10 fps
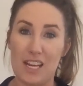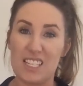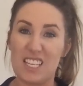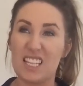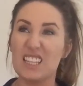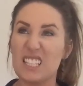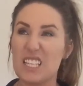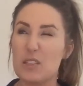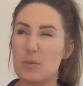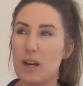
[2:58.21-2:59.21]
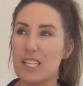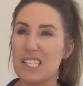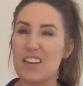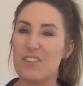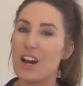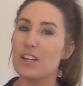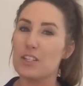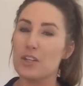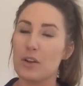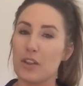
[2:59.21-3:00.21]
It's at least once, if not
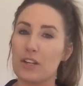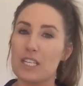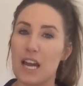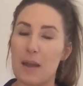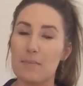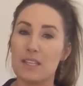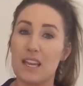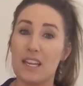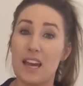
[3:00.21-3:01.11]
2 or 3 times, and